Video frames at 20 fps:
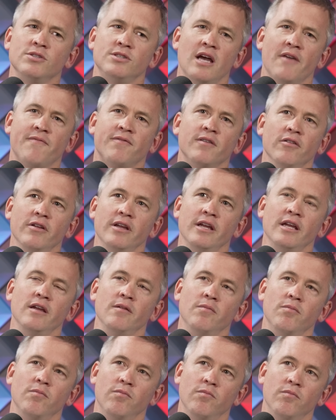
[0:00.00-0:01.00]

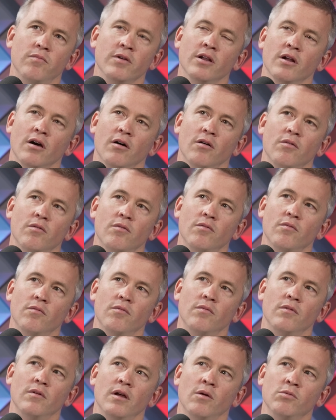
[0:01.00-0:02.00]
definitely you know
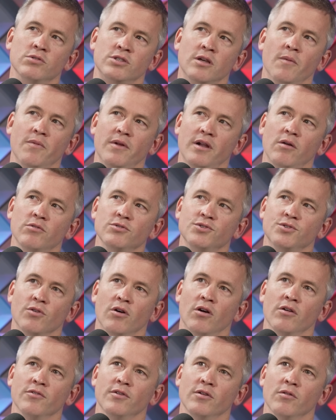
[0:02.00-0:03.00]
that was something I was
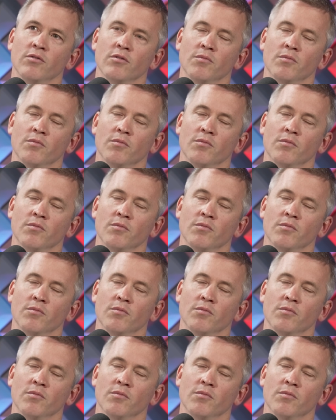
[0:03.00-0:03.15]
drawn to or